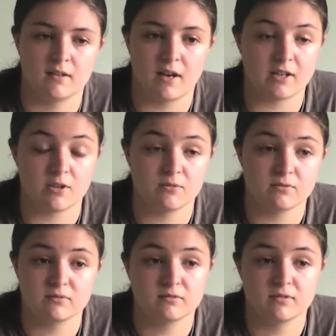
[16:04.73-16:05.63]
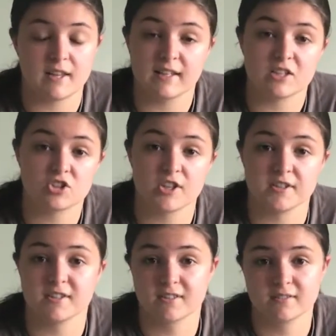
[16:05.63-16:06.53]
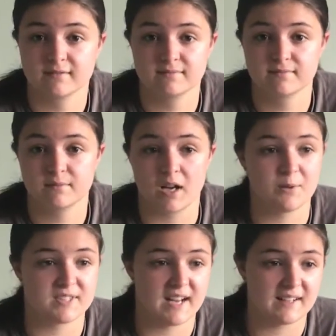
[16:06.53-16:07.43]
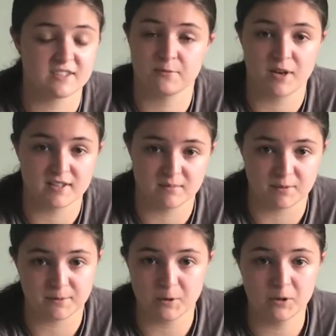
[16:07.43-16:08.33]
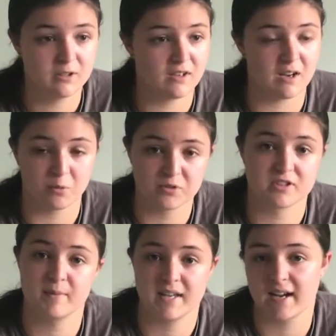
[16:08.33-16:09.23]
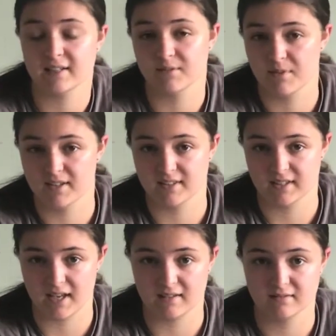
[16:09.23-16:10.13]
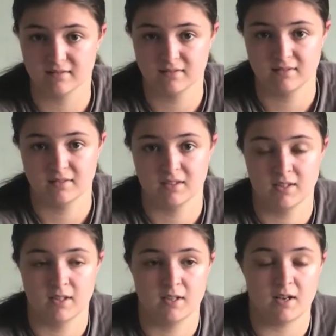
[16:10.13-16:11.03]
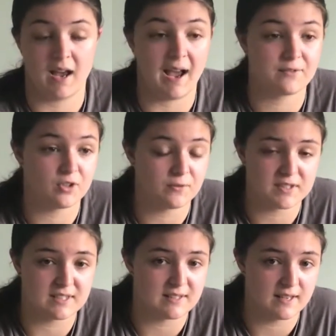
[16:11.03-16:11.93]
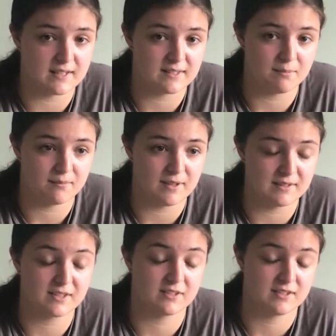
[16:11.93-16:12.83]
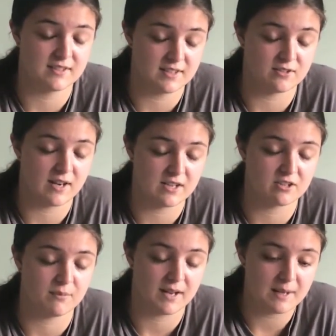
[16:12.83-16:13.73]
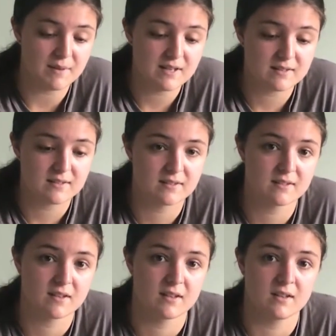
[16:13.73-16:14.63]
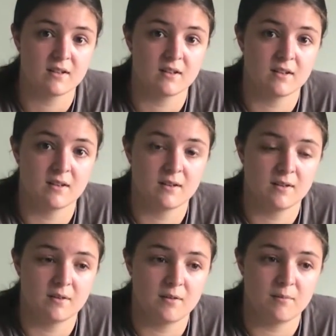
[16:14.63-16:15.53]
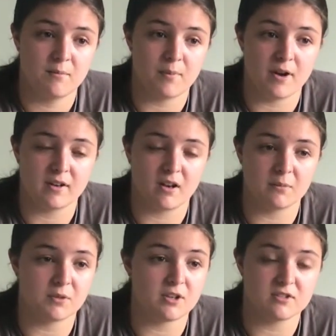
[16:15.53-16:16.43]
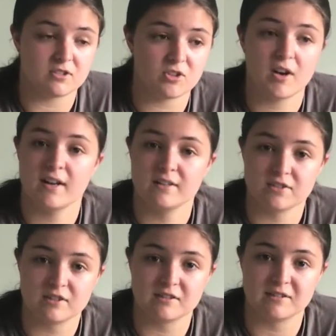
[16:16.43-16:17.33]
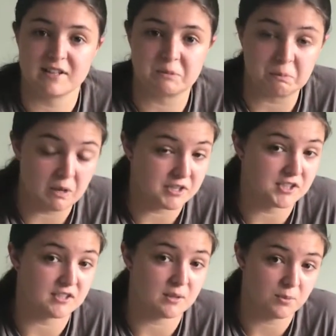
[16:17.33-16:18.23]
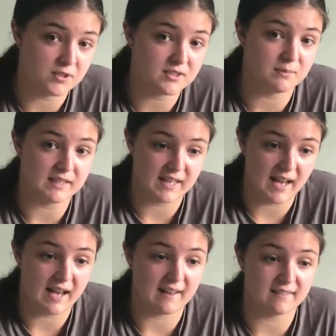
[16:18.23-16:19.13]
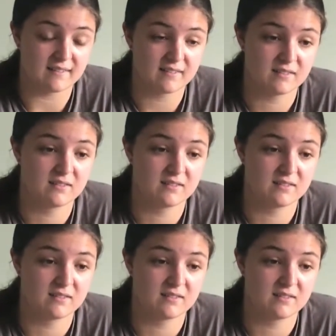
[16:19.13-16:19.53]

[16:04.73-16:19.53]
I don't think it should. I was an active person before, I want to be an active person again. I have to obviously take into consideration my limits, but I'm going to try and do as much as I possibly can